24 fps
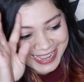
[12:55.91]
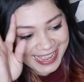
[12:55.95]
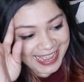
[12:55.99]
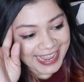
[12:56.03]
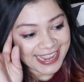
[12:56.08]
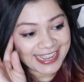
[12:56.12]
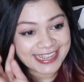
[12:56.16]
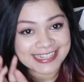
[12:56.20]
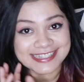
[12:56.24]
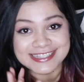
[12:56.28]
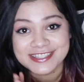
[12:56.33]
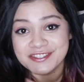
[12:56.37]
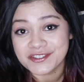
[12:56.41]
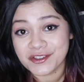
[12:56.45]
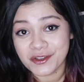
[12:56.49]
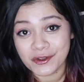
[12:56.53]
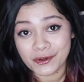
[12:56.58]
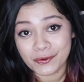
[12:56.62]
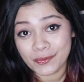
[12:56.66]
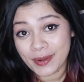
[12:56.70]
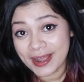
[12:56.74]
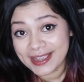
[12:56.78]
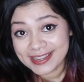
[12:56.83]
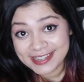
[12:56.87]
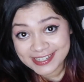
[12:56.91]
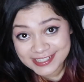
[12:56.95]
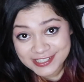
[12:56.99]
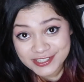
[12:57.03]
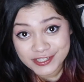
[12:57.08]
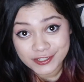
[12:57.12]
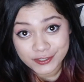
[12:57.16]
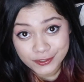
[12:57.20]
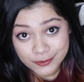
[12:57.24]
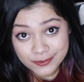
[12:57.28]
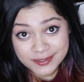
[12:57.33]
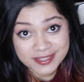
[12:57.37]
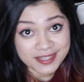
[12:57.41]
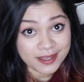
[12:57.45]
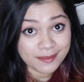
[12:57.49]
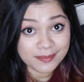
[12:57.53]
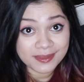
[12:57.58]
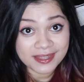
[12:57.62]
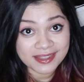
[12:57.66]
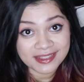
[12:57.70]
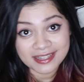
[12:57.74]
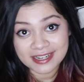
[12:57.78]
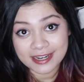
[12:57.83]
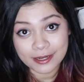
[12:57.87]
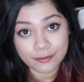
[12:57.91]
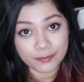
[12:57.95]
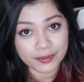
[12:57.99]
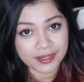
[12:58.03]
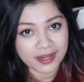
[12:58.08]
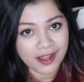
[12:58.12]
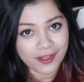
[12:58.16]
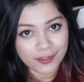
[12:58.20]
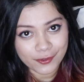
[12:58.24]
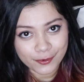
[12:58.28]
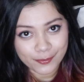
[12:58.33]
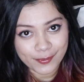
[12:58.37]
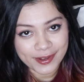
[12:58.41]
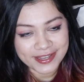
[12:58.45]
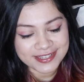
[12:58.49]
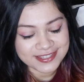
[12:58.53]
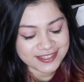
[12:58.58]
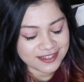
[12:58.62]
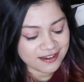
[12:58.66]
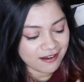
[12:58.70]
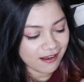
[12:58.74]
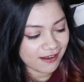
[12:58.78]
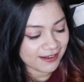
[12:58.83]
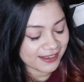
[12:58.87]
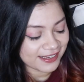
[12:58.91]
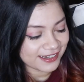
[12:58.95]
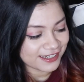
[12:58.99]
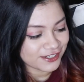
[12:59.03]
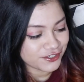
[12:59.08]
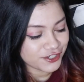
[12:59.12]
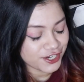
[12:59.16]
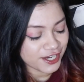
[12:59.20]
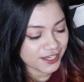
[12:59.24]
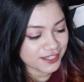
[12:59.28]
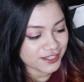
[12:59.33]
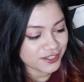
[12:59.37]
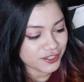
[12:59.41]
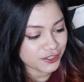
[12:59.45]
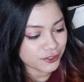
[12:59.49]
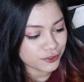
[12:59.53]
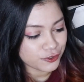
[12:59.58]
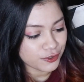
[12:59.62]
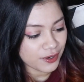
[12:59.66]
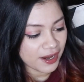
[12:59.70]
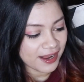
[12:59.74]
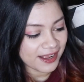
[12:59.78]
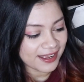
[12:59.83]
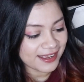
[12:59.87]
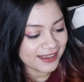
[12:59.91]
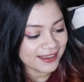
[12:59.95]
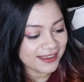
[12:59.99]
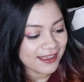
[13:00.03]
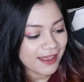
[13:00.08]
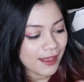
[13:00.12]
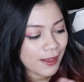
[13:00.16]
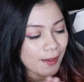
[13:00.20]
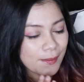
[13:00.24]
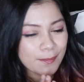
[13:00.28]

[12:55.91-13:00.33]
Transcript: And so I get to use something that I would otherwise not get a chance to try.